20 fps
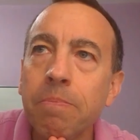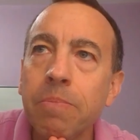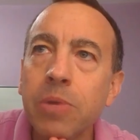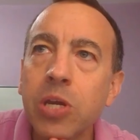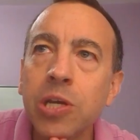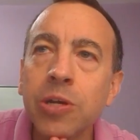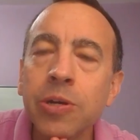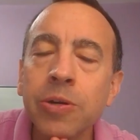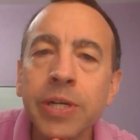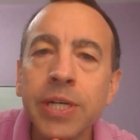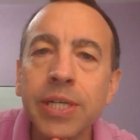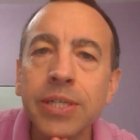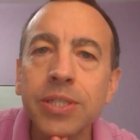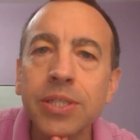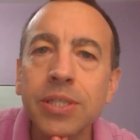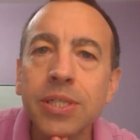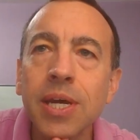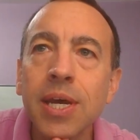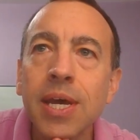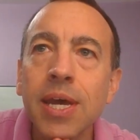
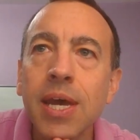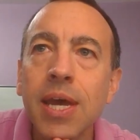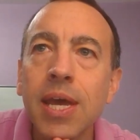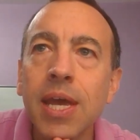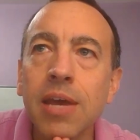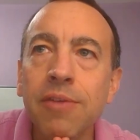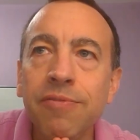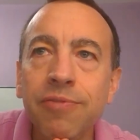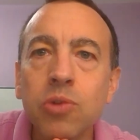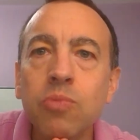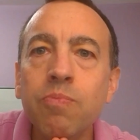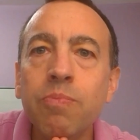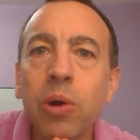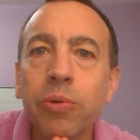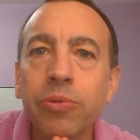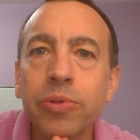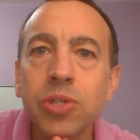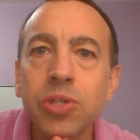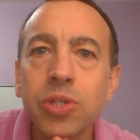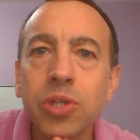Curious if you
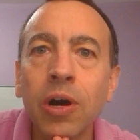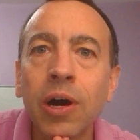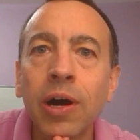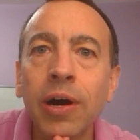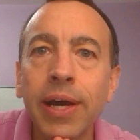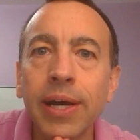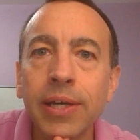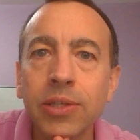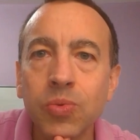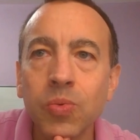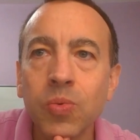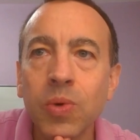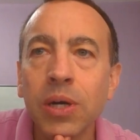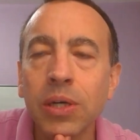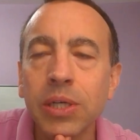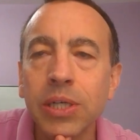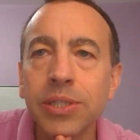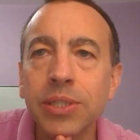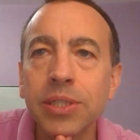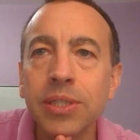both saw as well,
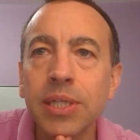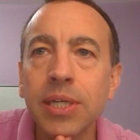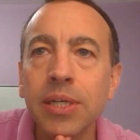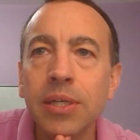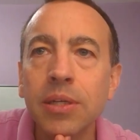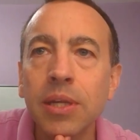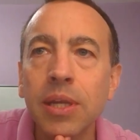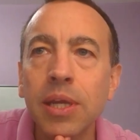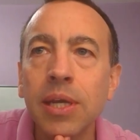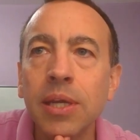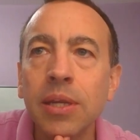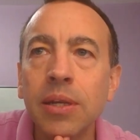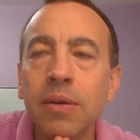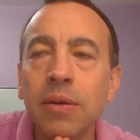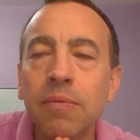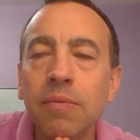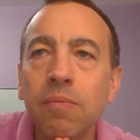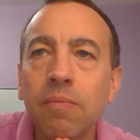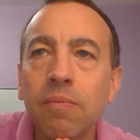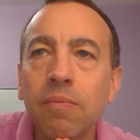because
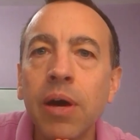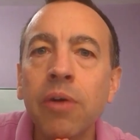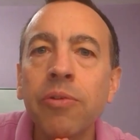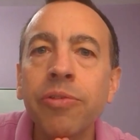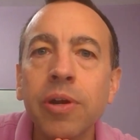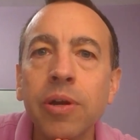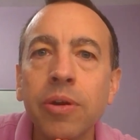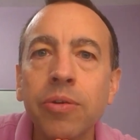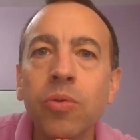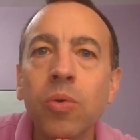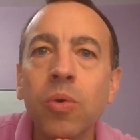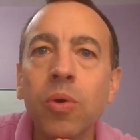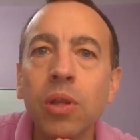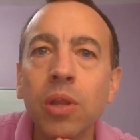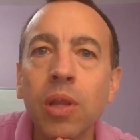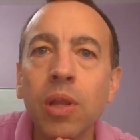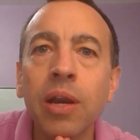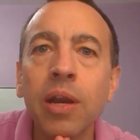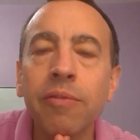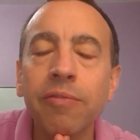in healthcare, there were a
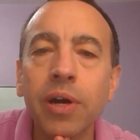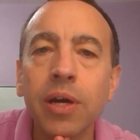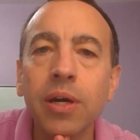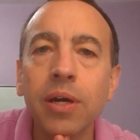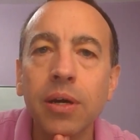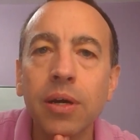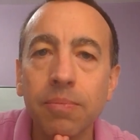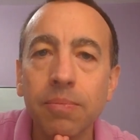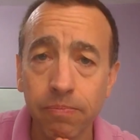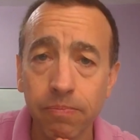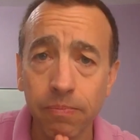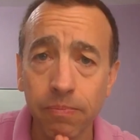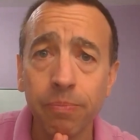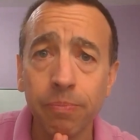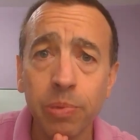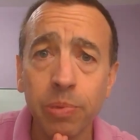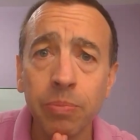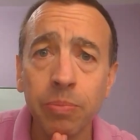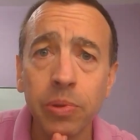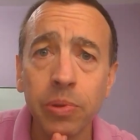lot of
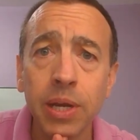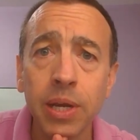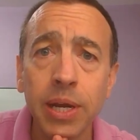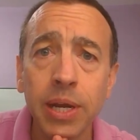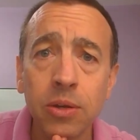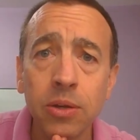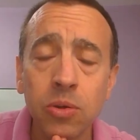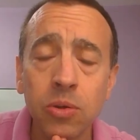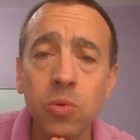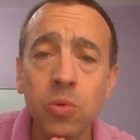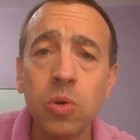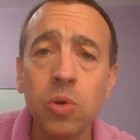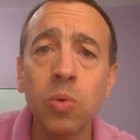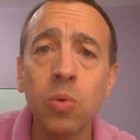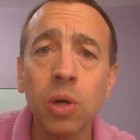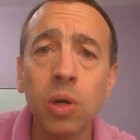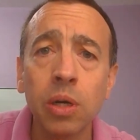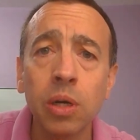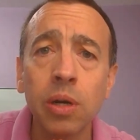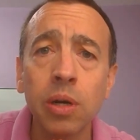people that I knew who
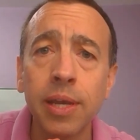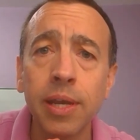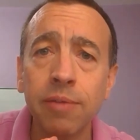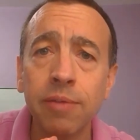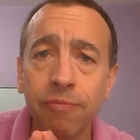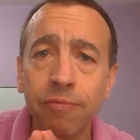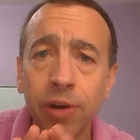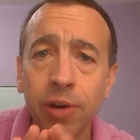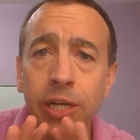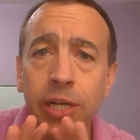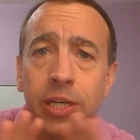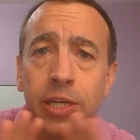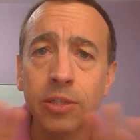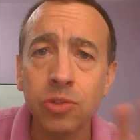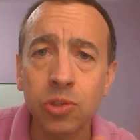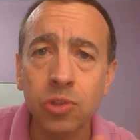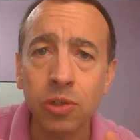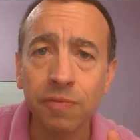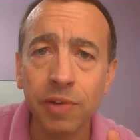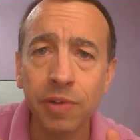were at very
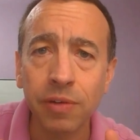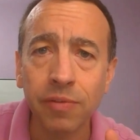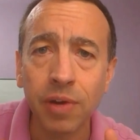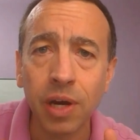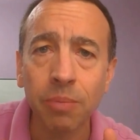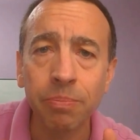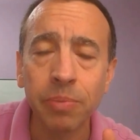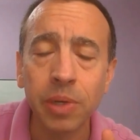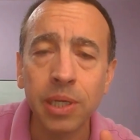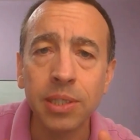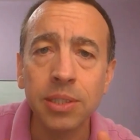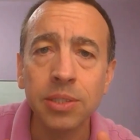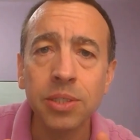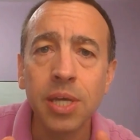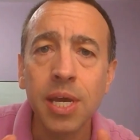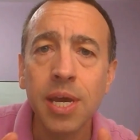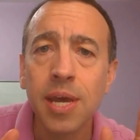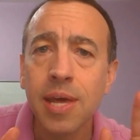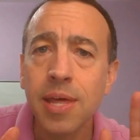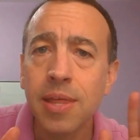conservative companies.
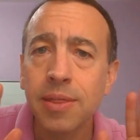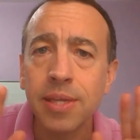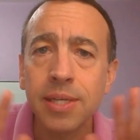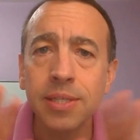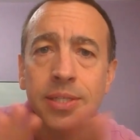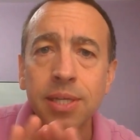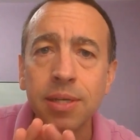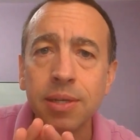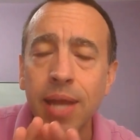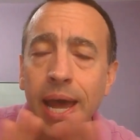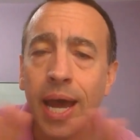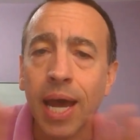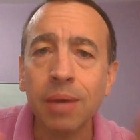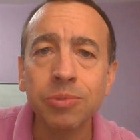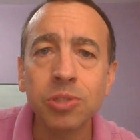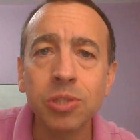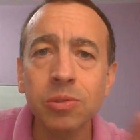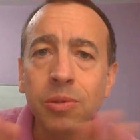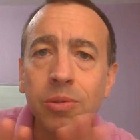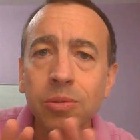They said
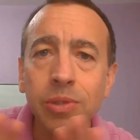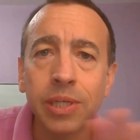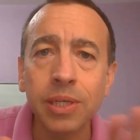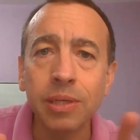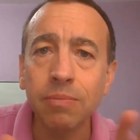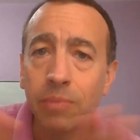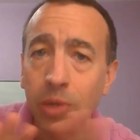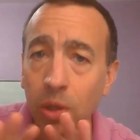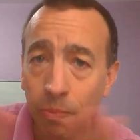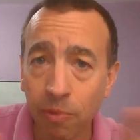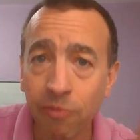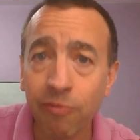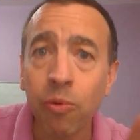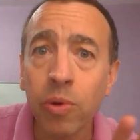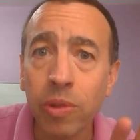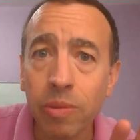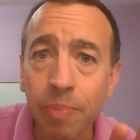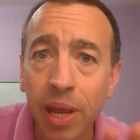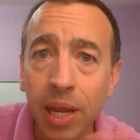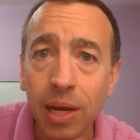absolutely,
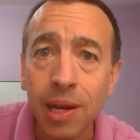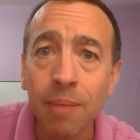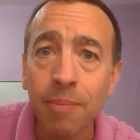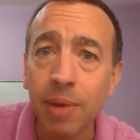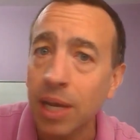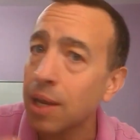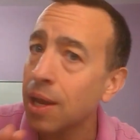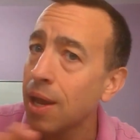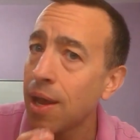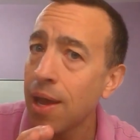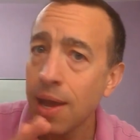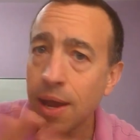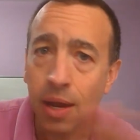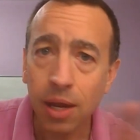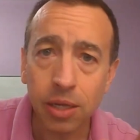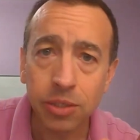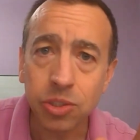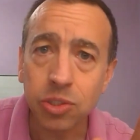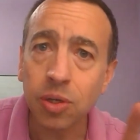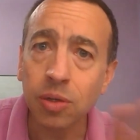before the pandemic,
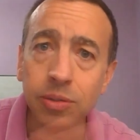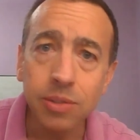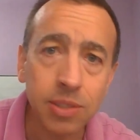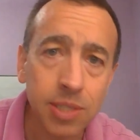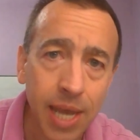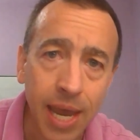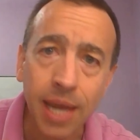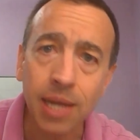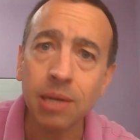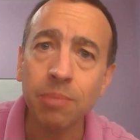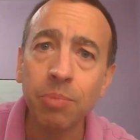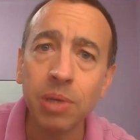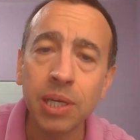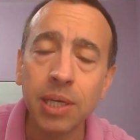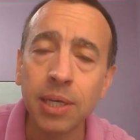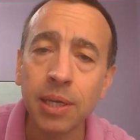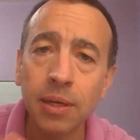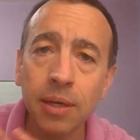employees had to be